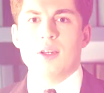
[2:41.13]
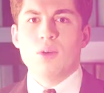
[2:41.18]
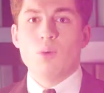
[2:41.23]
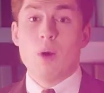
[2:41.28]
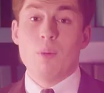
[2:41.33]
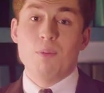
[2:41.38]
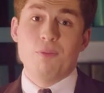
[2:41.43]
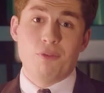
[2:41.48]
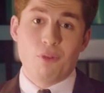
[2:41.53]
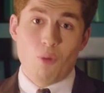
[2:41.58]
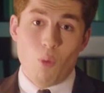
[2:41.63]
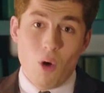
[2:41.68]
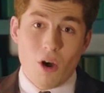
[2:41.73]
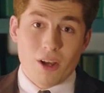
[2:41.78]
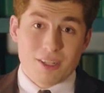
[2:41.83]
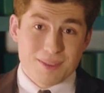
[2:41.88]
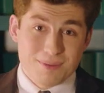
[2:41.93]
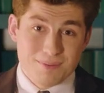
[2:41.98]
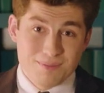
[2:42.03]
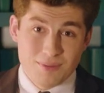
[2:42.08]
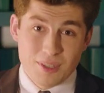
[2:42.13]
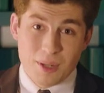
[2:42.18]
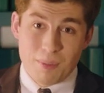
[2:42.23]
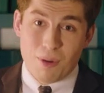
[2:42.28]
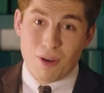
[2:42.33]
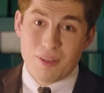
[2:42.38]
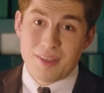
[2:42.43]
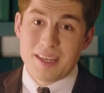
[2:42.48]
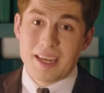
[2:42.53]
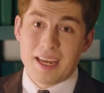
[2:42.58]
Well, for one,
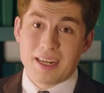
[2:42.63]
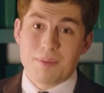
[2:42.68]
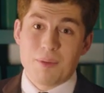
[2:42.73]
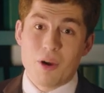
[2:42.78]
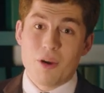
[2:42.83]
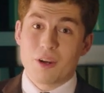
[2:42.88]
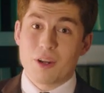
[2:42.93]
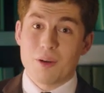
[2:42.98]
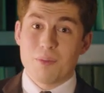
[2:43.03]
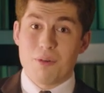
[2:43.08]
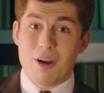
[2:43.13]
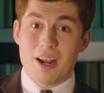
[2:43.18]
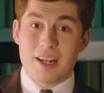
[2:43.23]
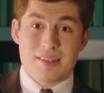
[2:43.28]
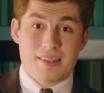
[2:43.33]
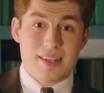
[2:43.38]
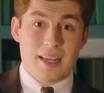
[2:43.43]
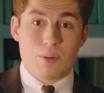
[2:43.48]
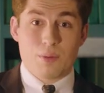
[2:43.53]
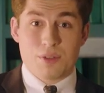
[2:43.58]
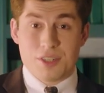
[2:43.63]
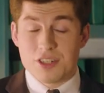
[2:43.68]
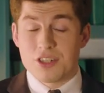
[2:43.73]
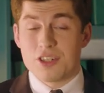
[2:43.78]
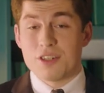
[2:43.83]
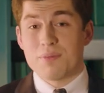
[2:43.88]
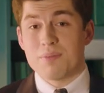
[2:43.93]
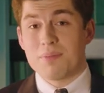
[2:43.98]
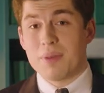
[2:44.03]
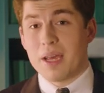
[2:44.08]
upon the Animoca brand's acquisition